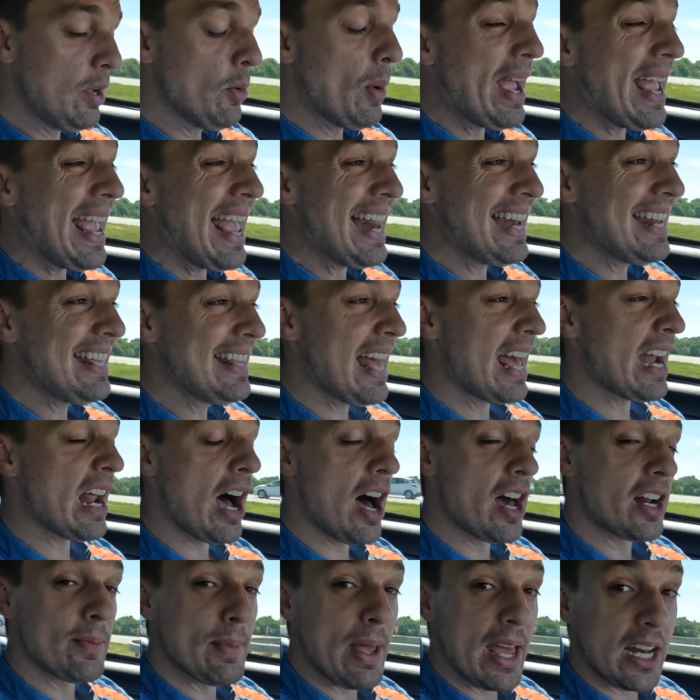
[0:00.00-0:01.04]
Anyway, hitting that
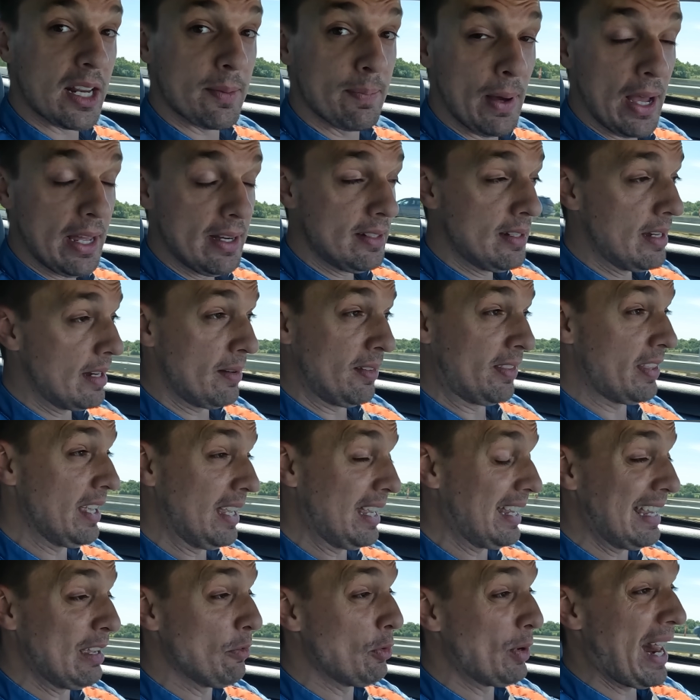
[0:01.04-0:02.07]
automatic button and
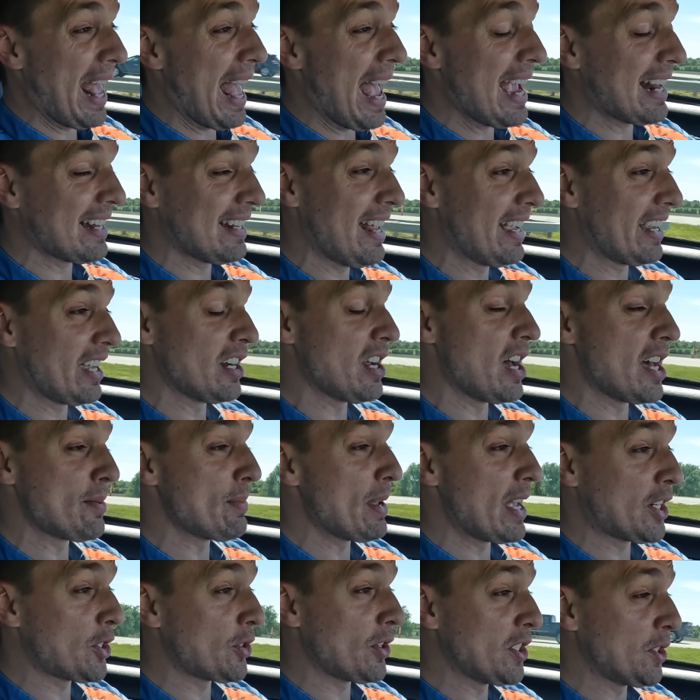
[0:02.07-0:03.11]
thinking it would act like an
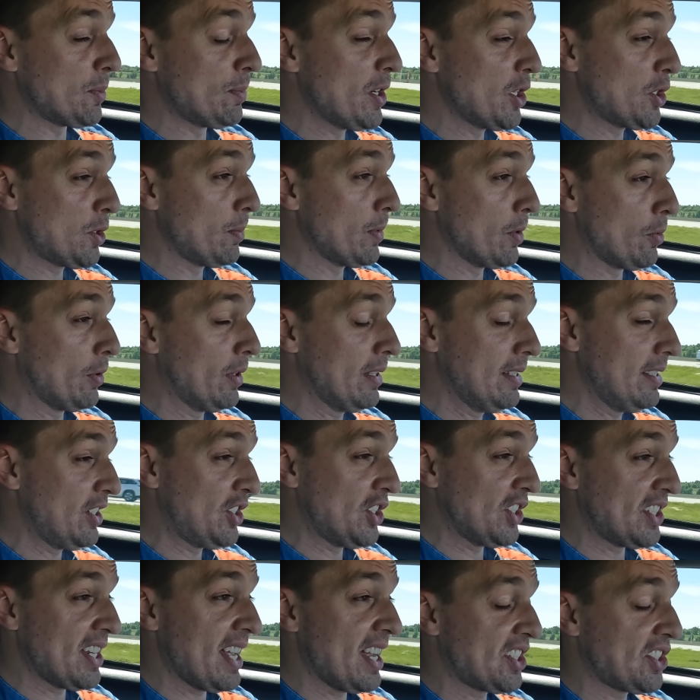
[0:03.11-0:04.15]
automatic transmission, but really it
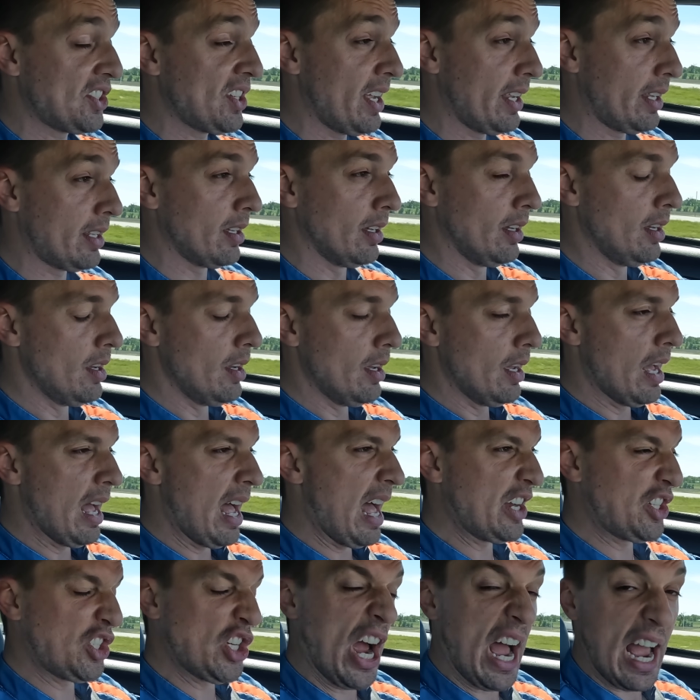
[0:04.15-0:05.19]
just acts like
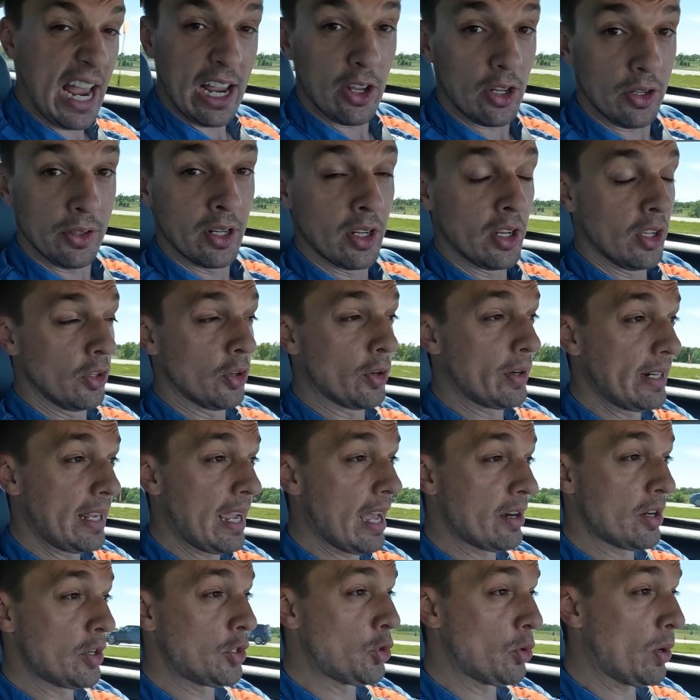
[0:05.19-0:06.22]
a child learning
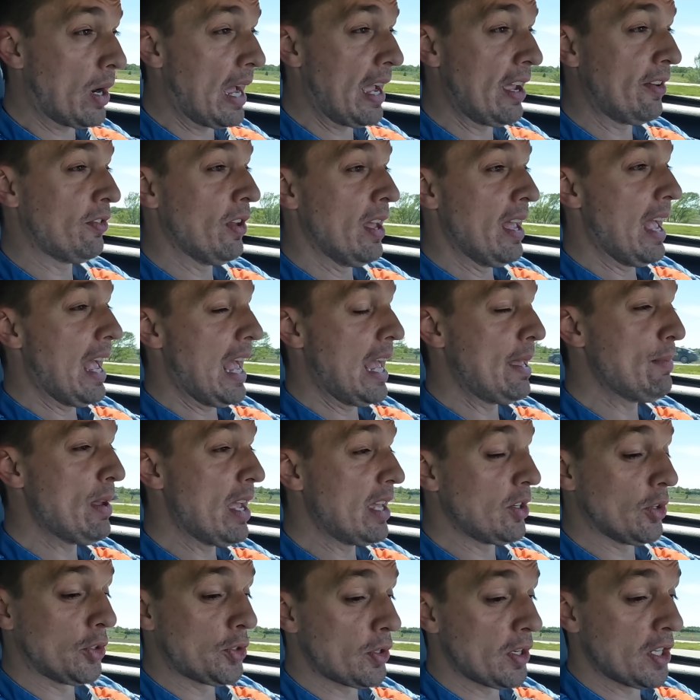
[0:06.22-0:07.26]
how to drive a
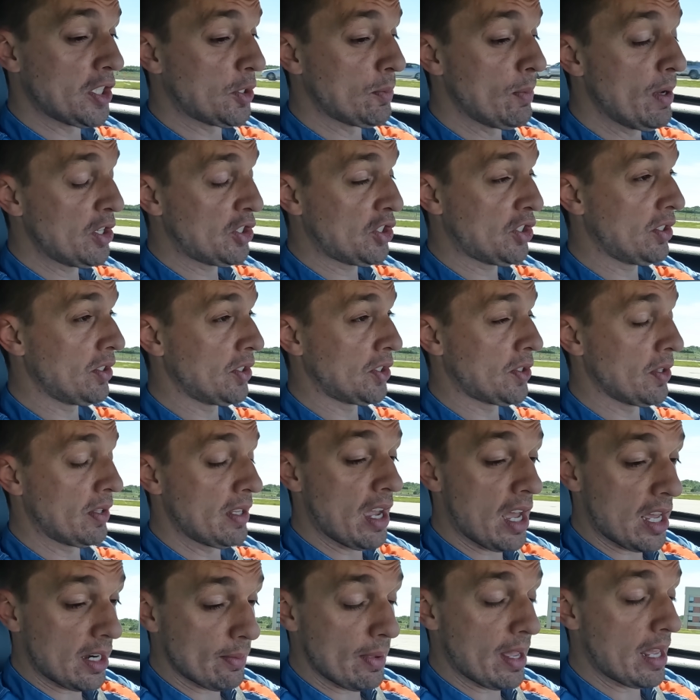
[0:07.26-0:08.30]
manual transmission. So
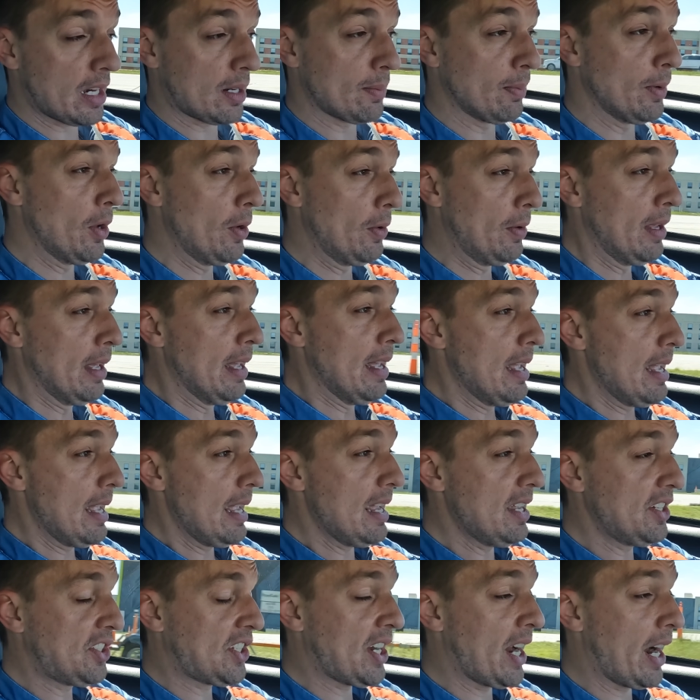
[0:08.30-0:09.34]
the automatic mode
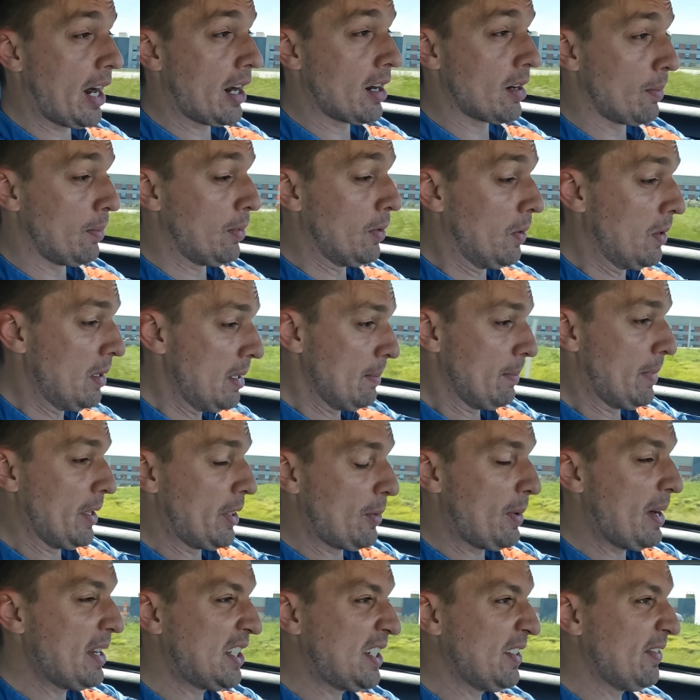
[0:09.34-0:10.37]
is terrible, but
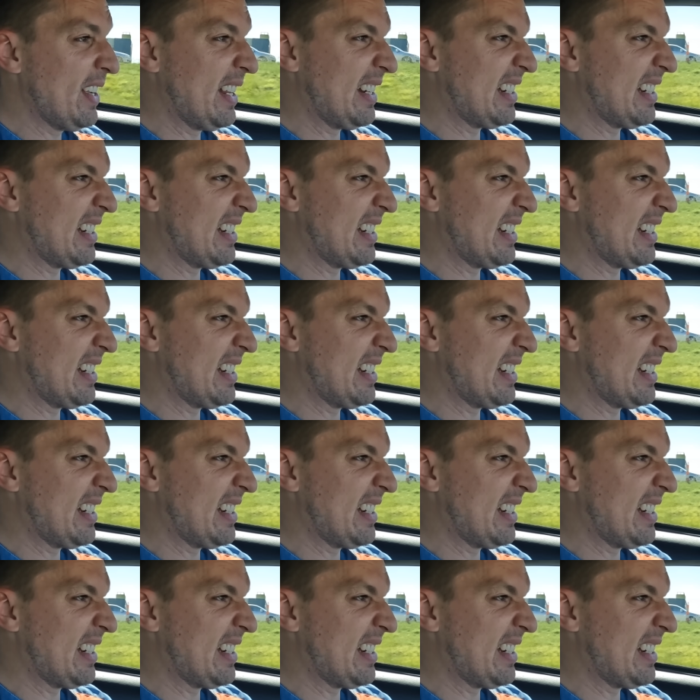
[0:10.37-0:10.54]
the rest of